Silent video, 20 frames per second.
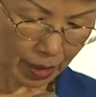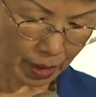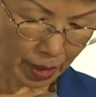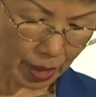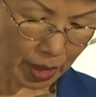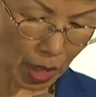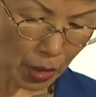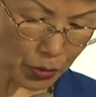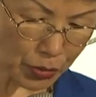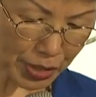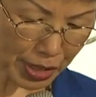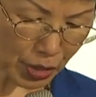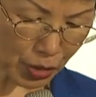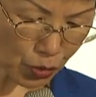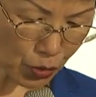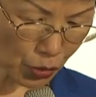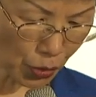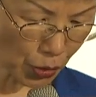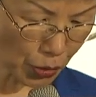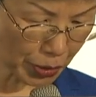Closing
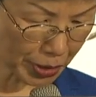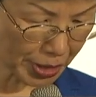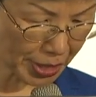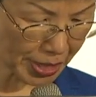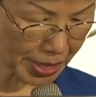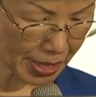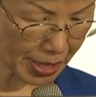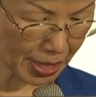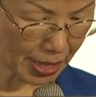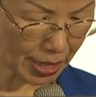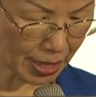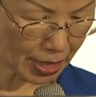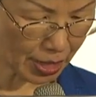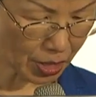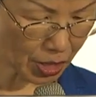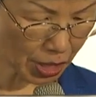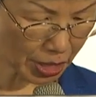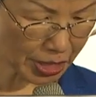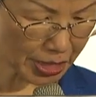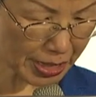doors
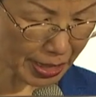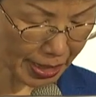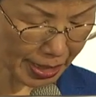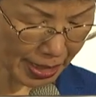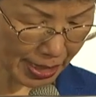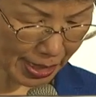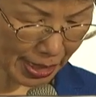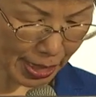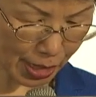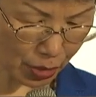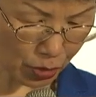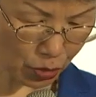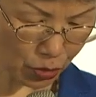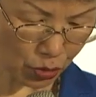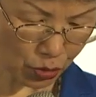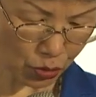does nothing